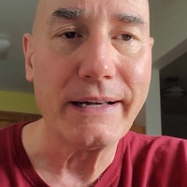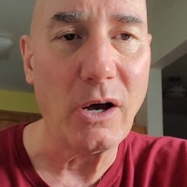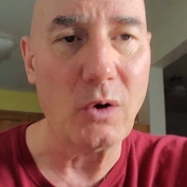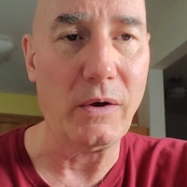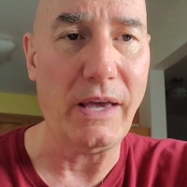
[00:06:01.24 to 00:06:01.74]

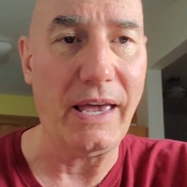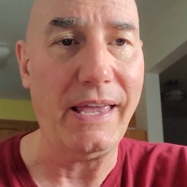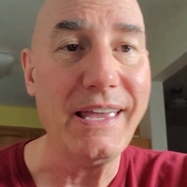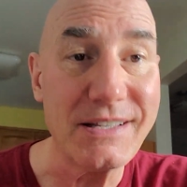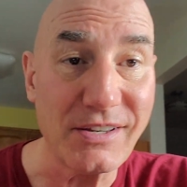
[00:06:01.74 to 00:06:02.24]
Okay,
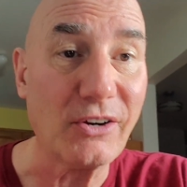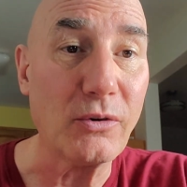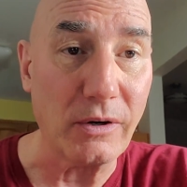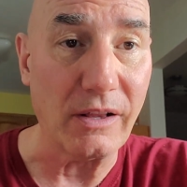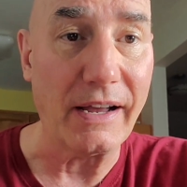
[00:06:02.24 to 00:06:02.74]
it's
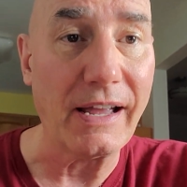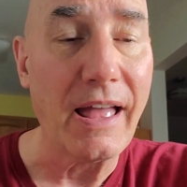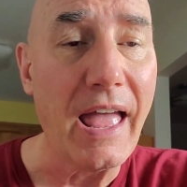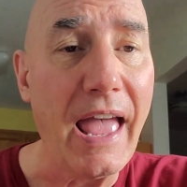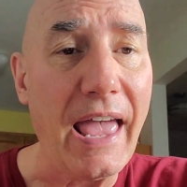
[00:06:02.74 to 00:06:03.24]
acrylic.
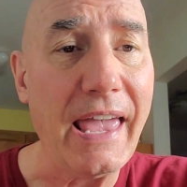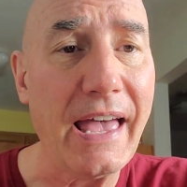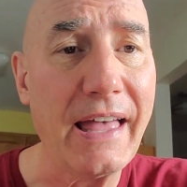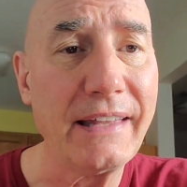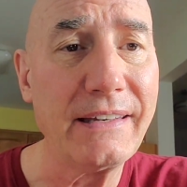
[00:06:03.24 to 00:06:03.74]

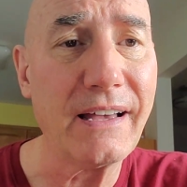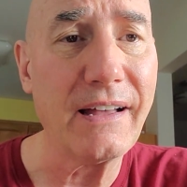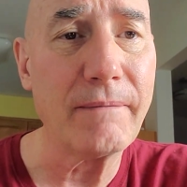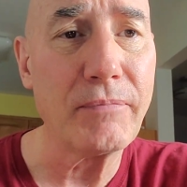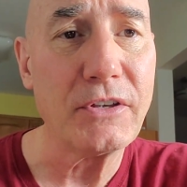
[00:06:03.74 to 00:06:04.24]

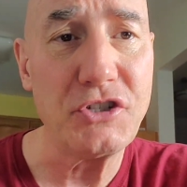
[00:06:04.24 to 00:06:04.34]
And